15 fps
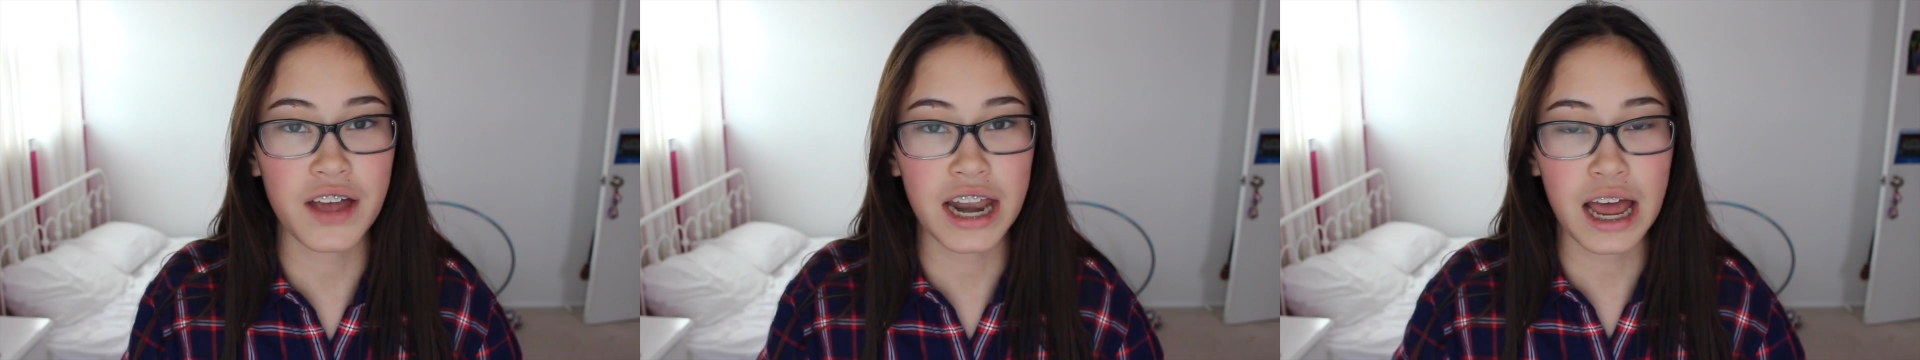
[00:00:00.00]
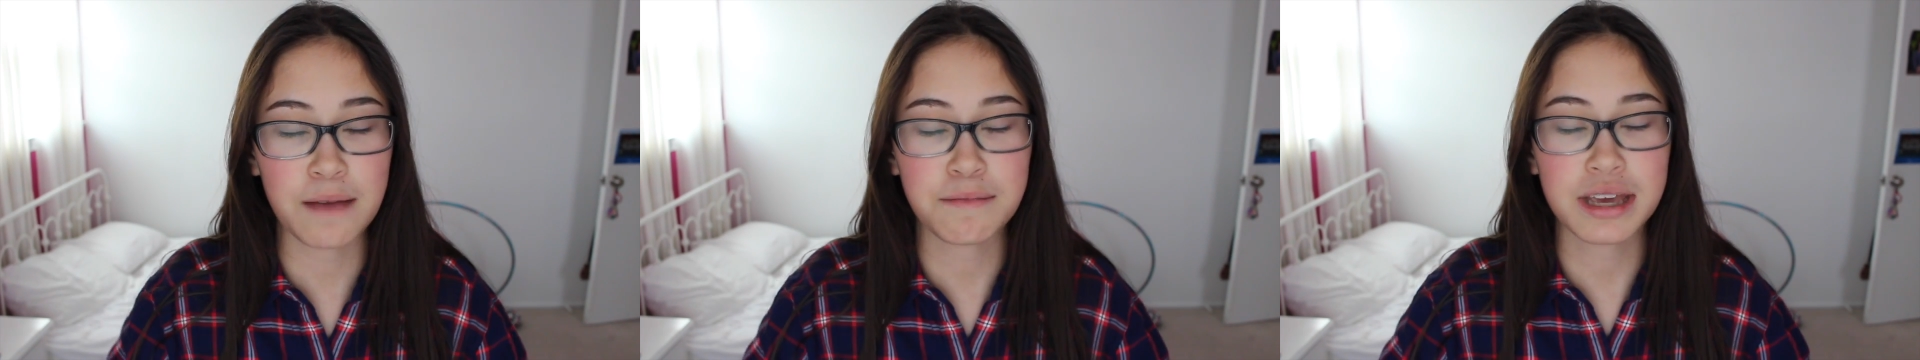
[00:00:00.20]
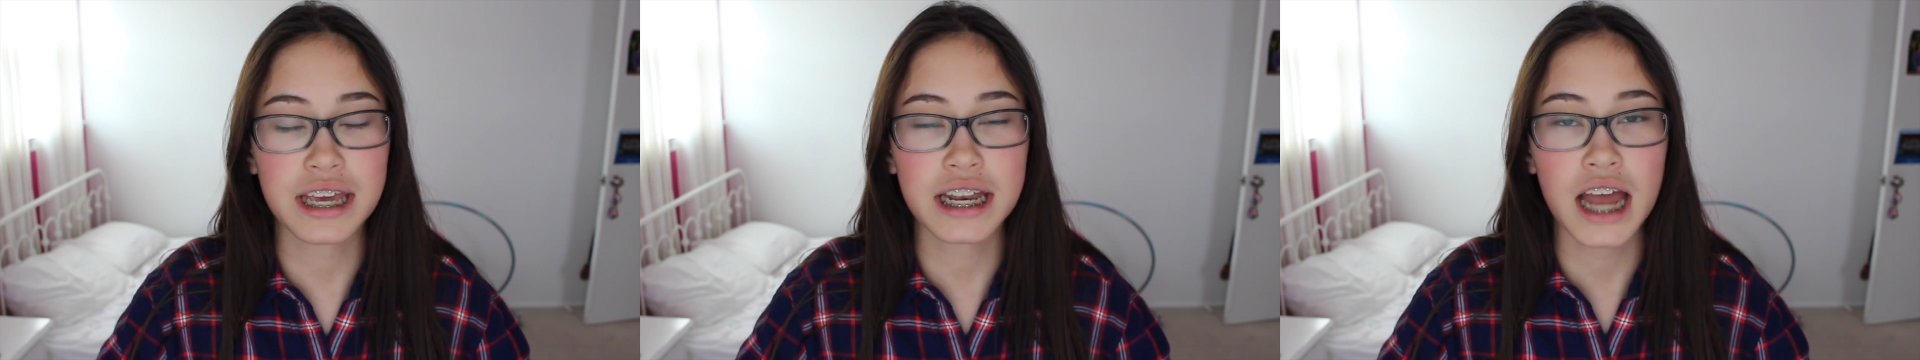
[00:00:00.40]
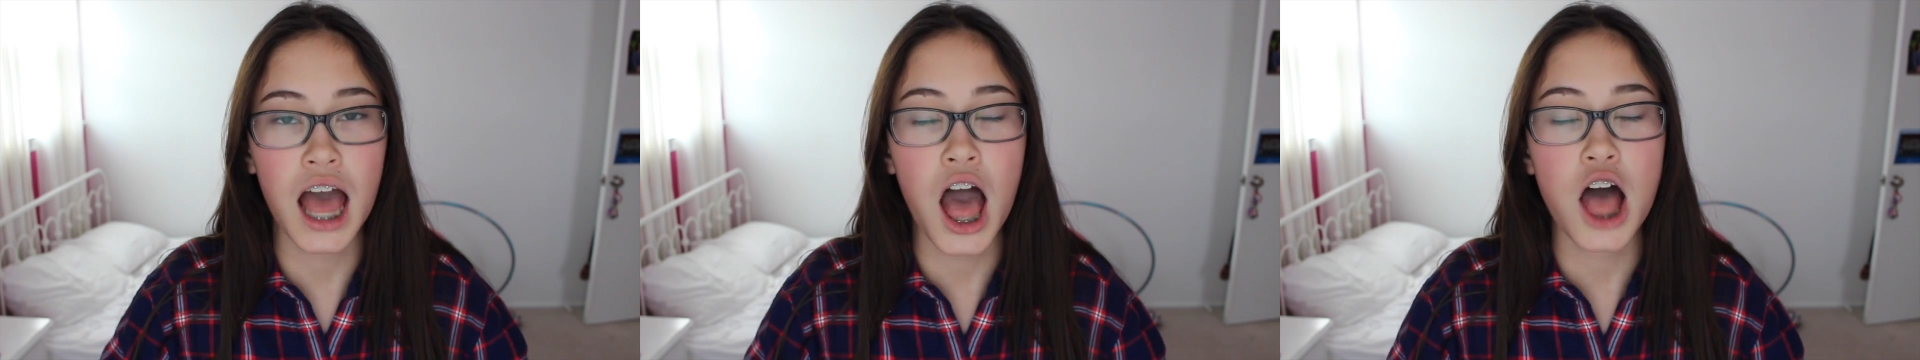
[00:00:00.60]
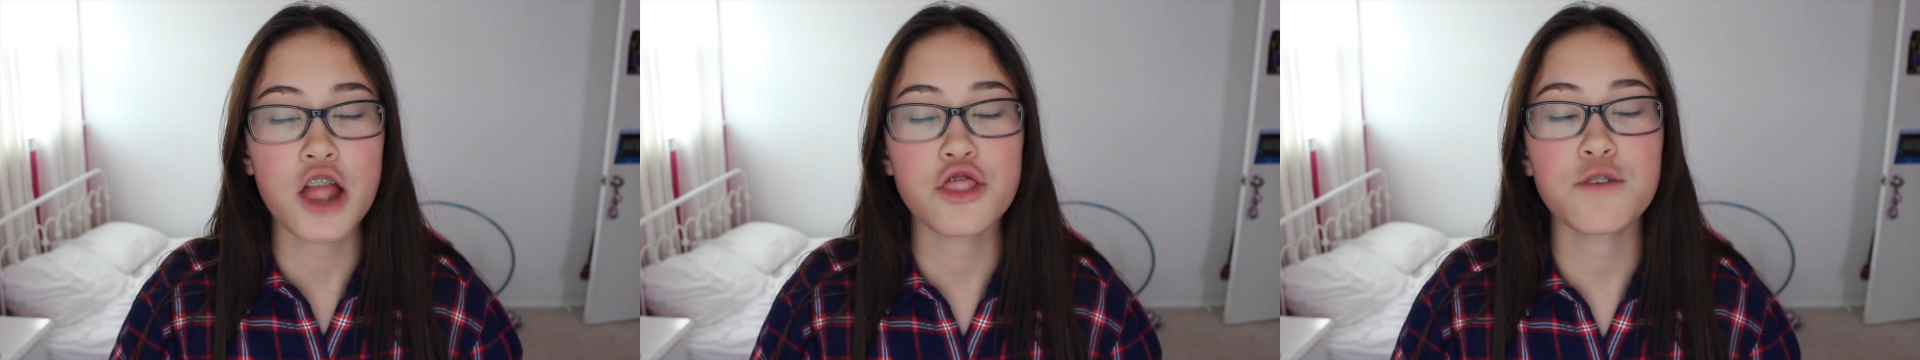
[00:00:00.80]
and I mean
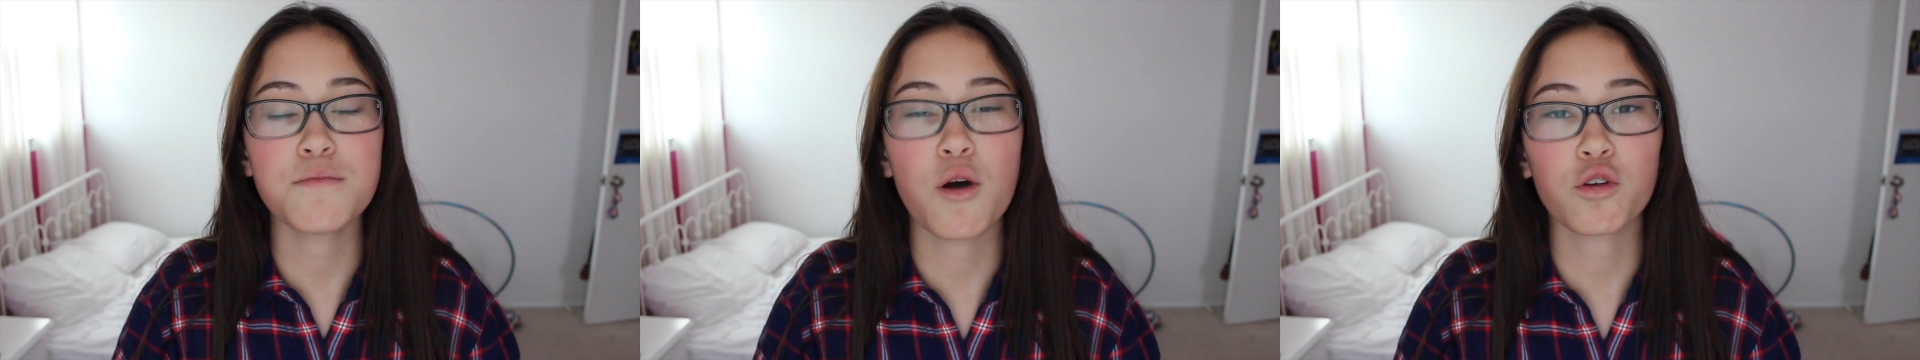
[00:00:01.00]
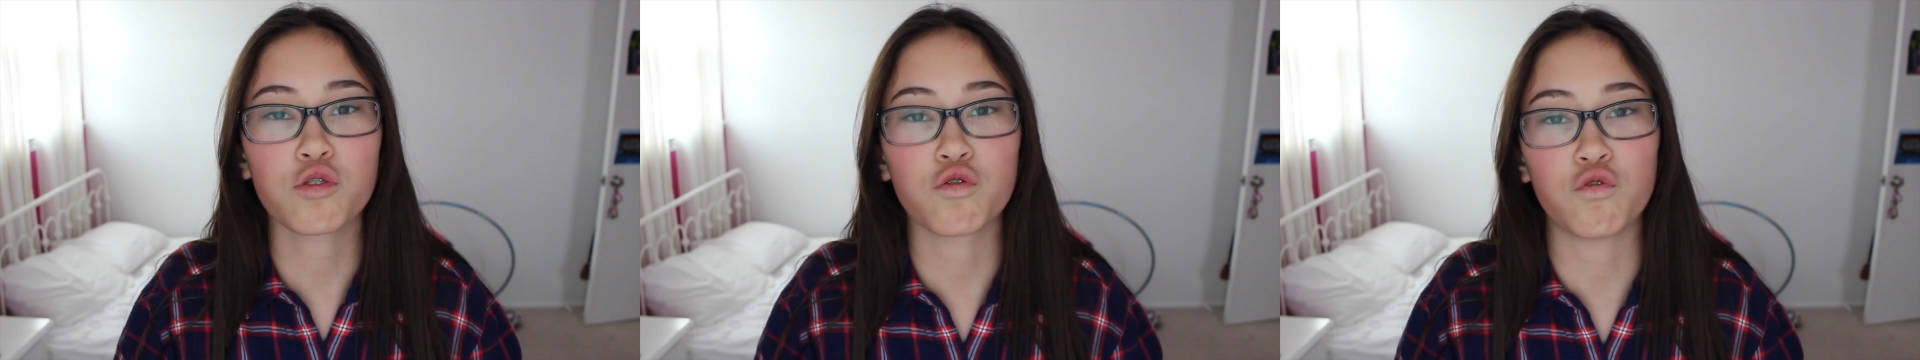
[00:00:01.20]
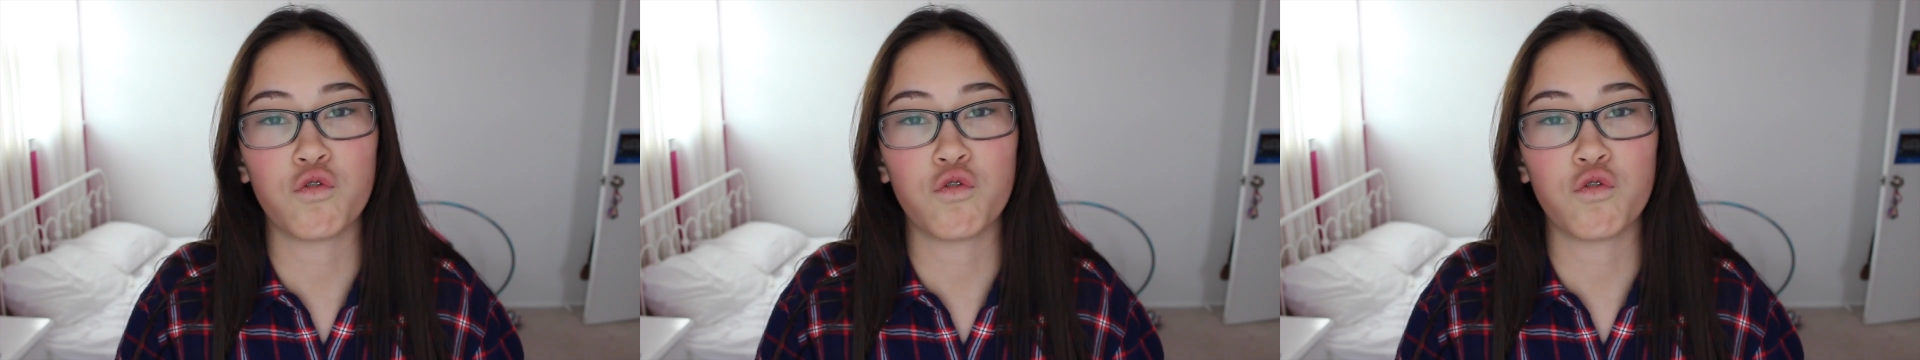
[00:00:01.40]
the most